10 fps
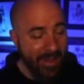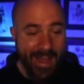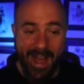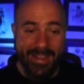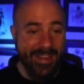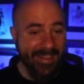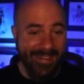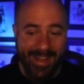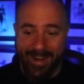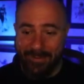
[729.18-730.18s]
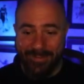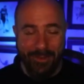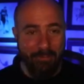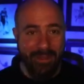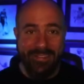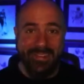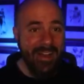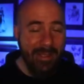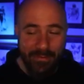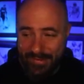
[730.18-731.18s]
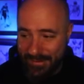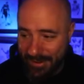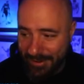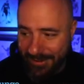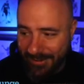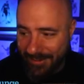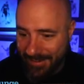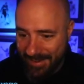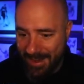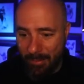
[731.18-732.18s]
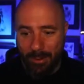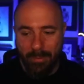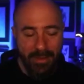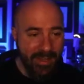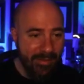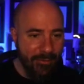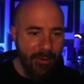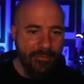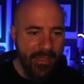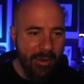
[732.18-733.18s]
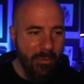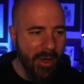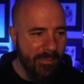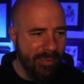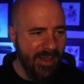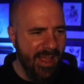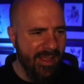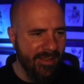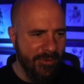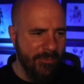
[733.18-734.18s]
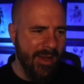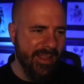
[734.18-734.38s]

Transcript: I can't lie, that was the best shit I ever saw. I'm a believer off that one play. Oh my